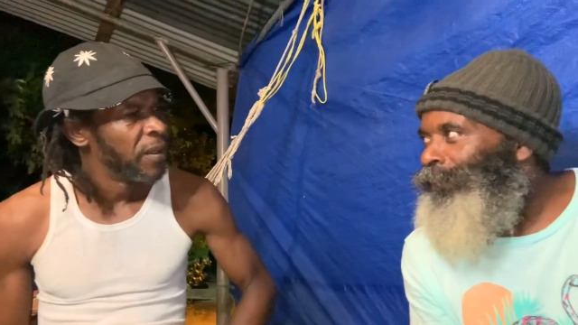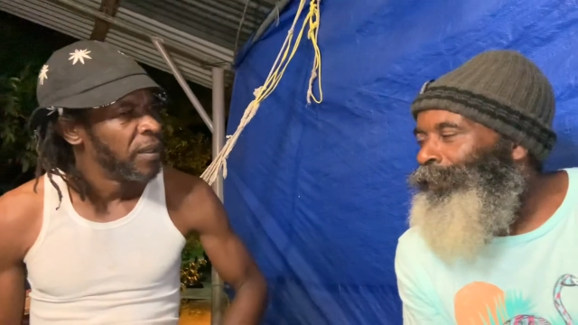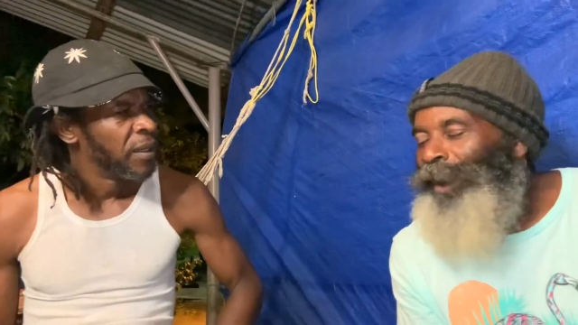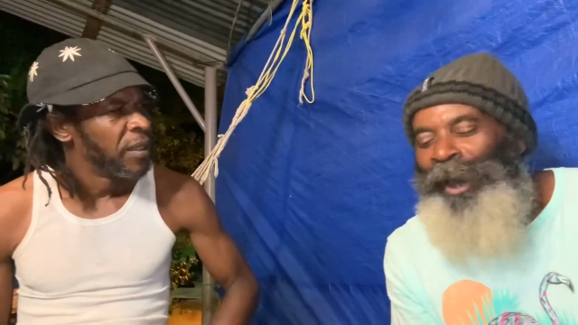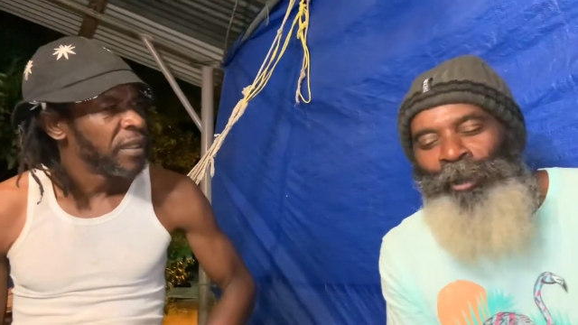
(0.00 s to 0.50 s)

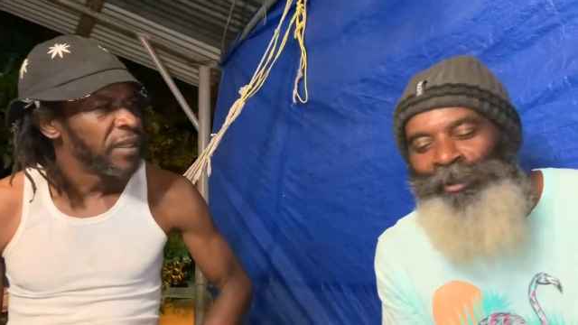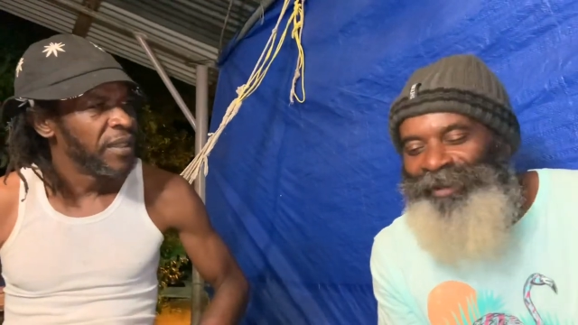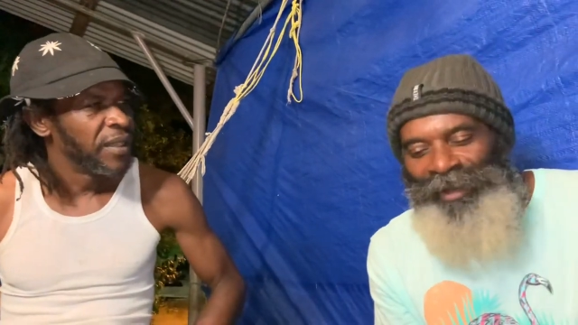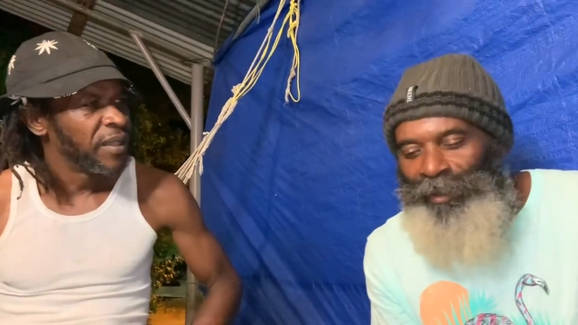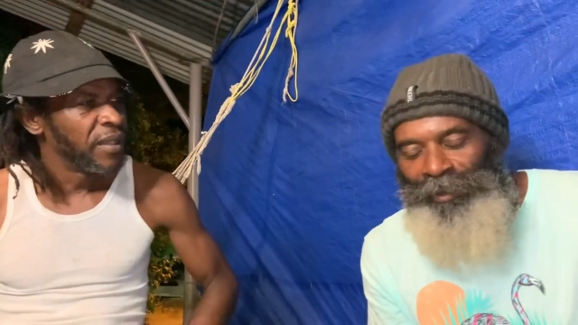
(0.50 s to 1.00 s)
Speaker 1: I wouldn't
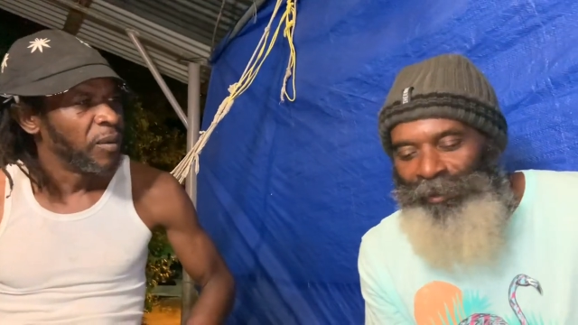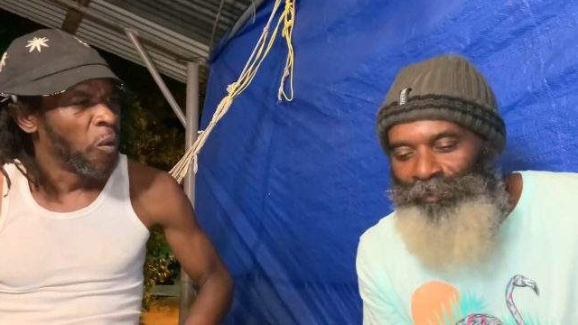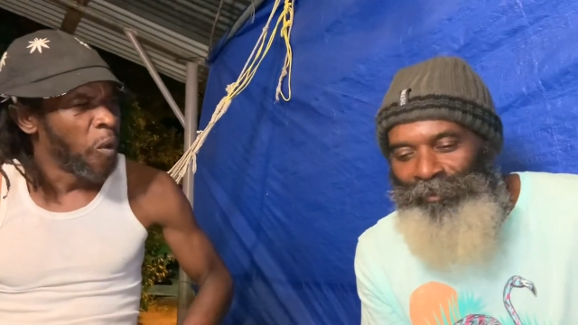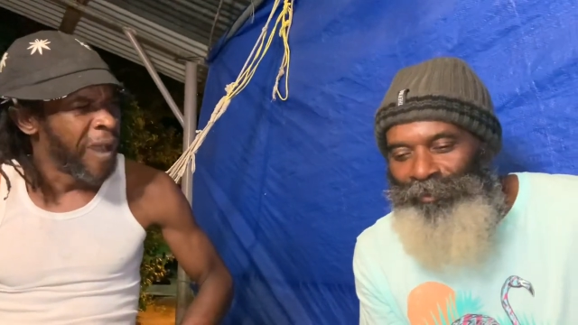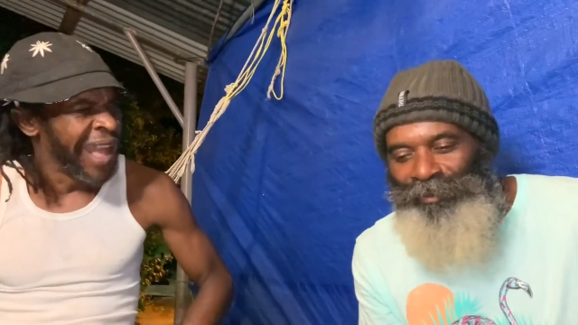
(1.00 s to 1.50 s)
say that.
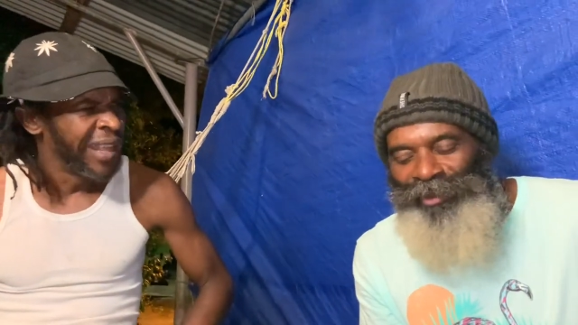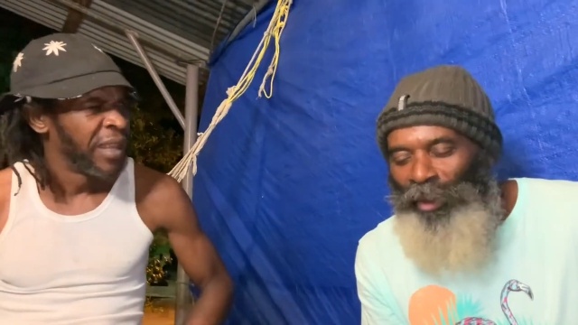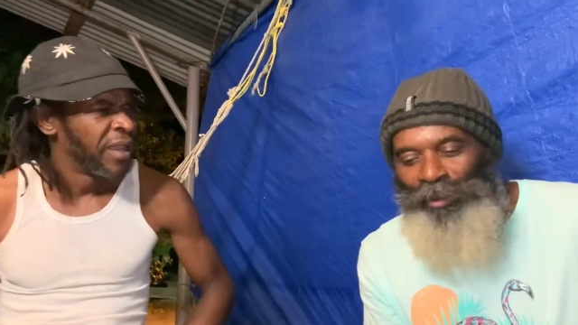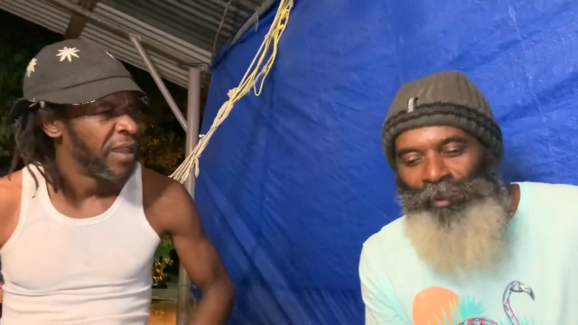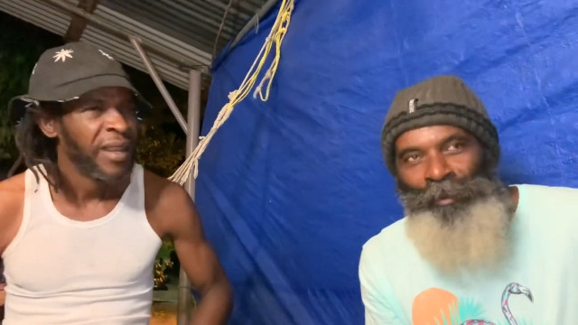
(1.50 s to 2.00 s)
What? No.
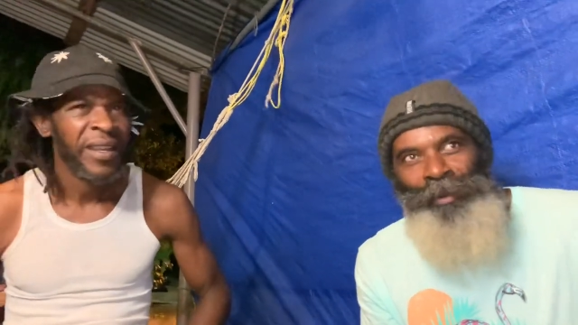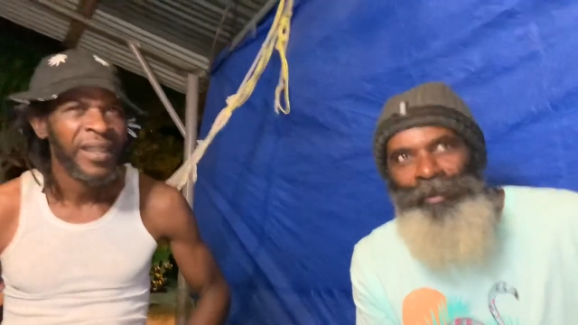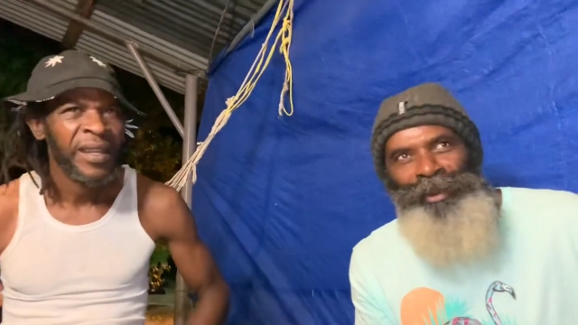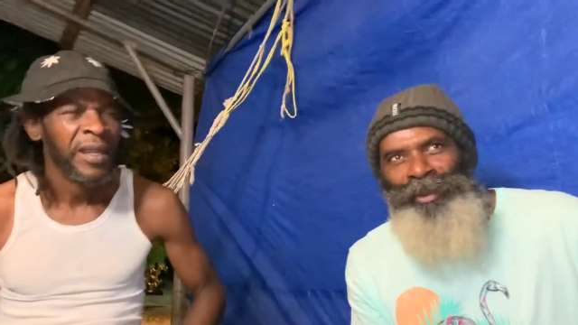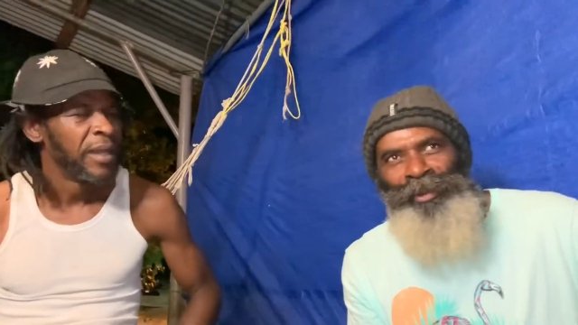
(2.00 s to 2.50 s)
What?
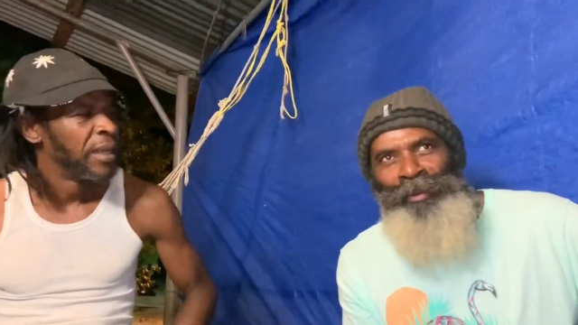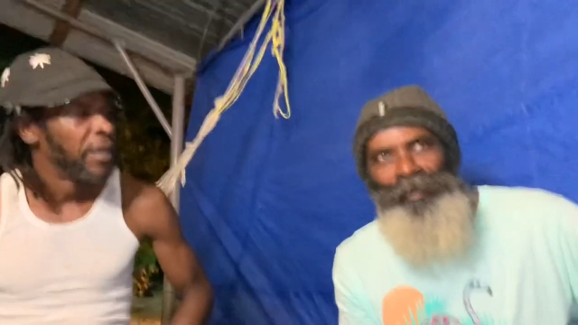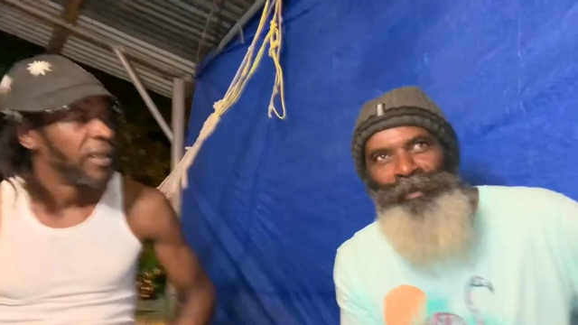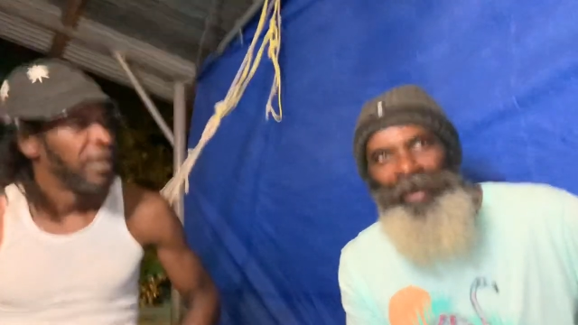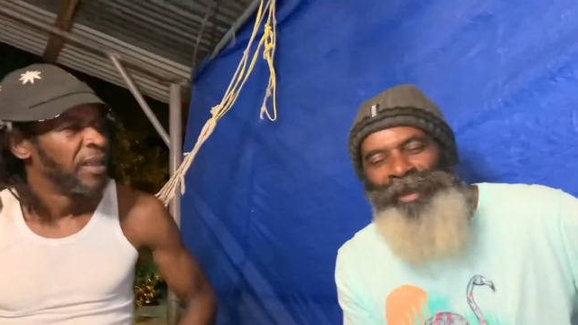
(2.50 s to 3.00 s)
No, no, no.
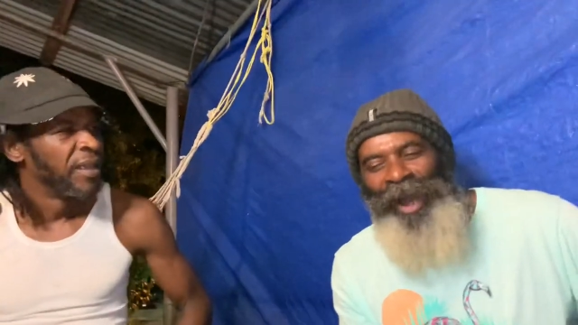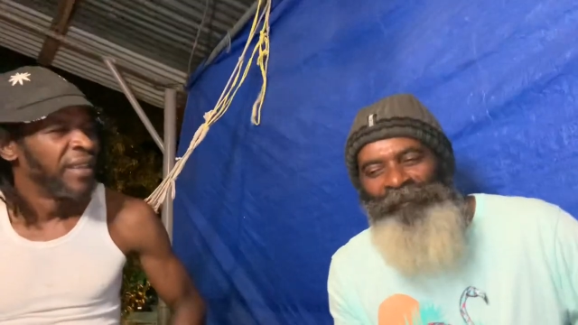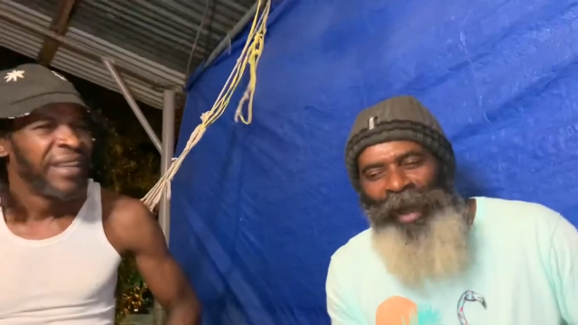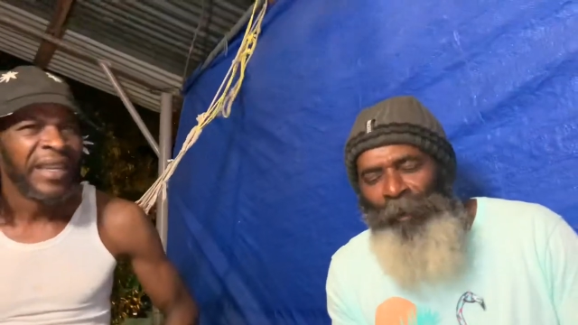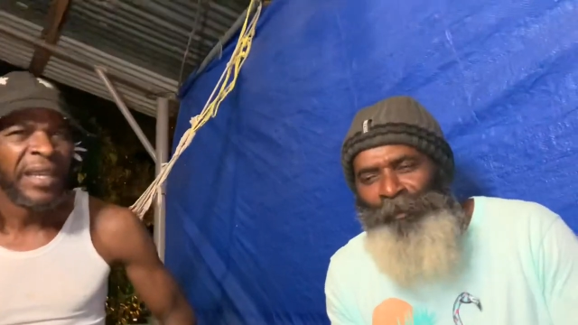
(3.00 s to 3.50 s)
It have
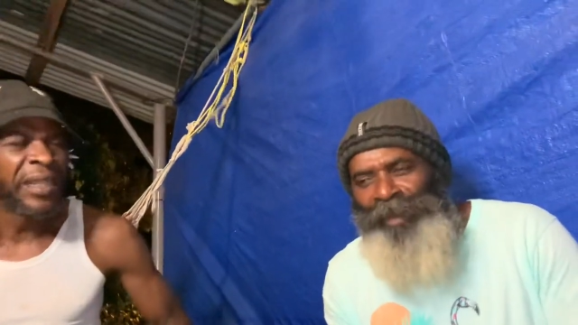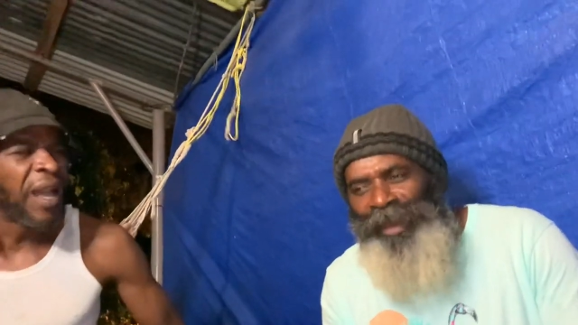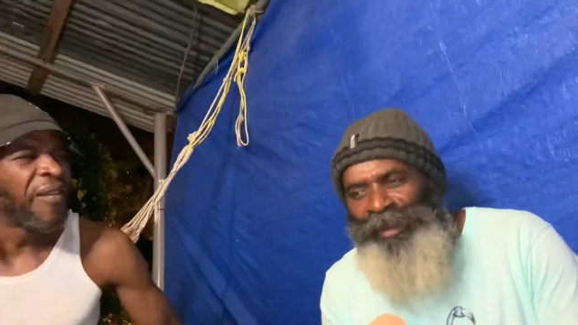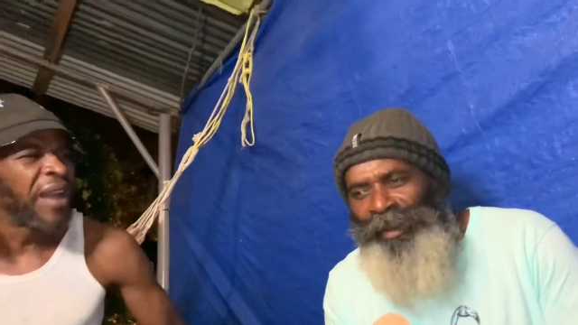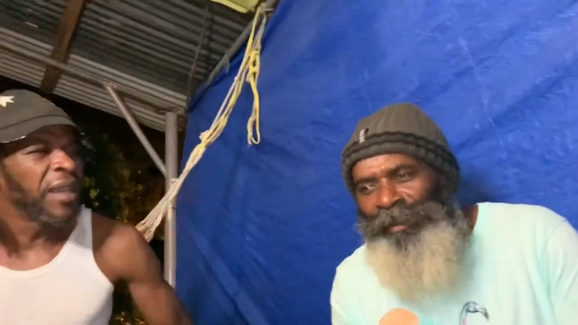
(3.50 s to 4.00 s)
a, it, have
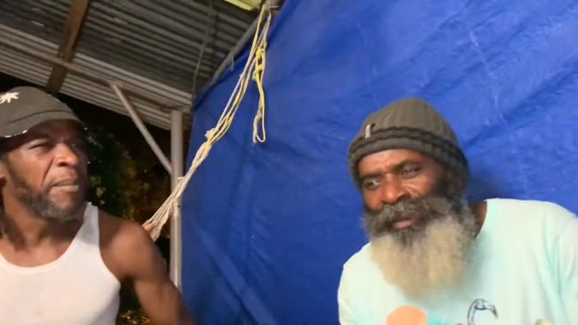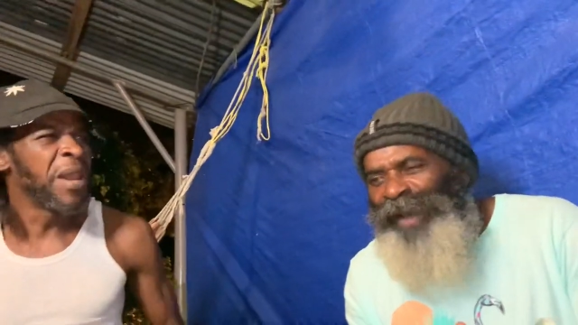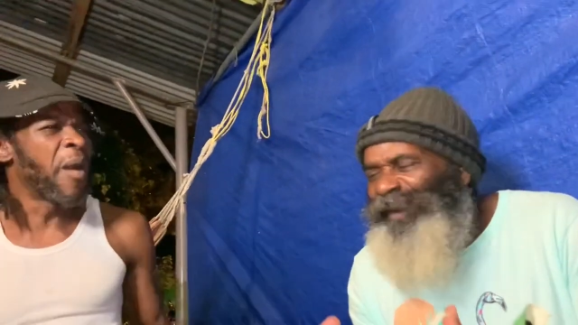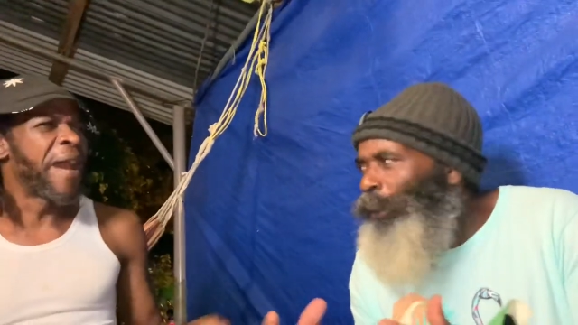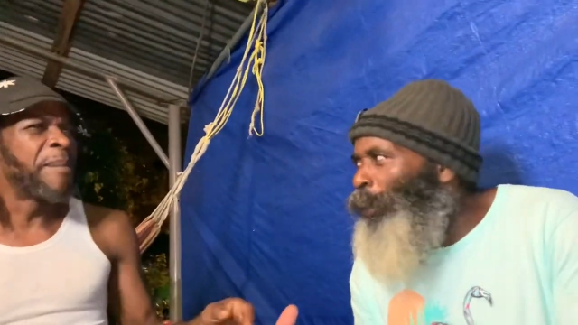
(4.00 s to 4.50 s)
a, it have
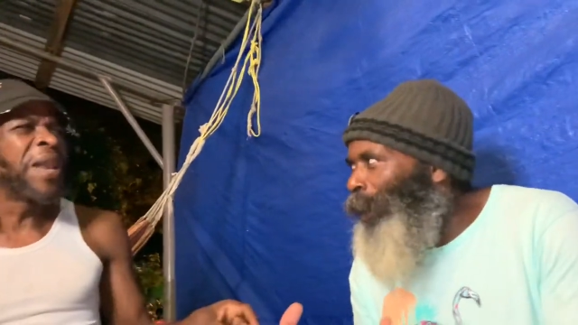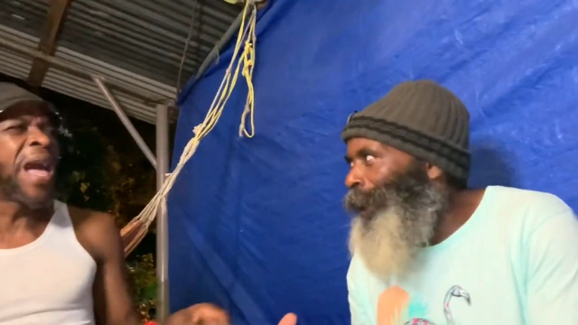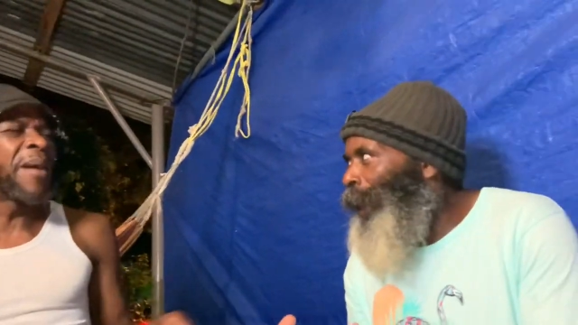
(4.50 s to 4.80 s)
a order.